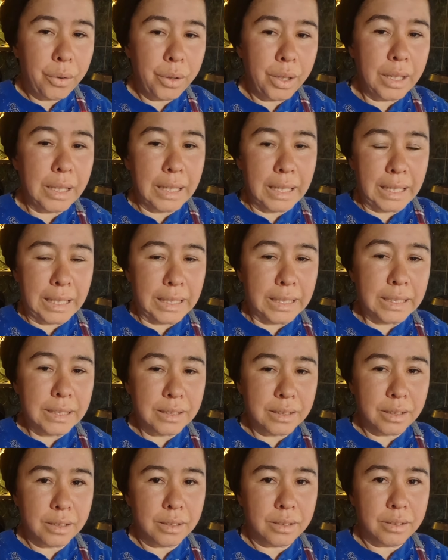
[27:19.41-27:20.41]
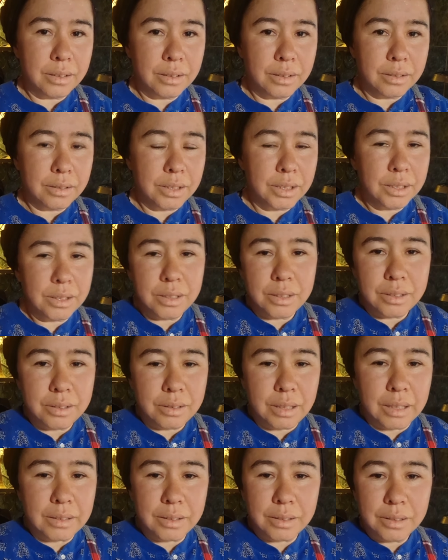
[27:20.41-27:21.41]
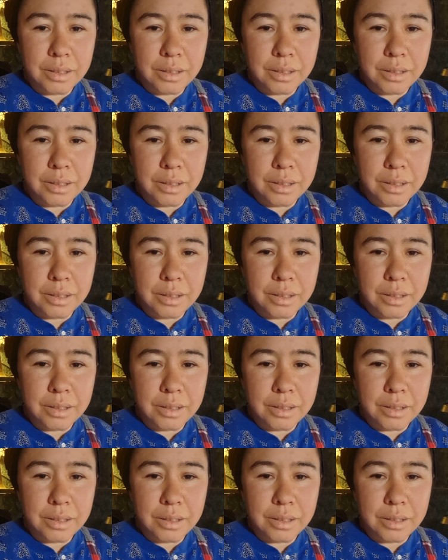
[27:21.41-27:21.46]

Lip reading: things, and just this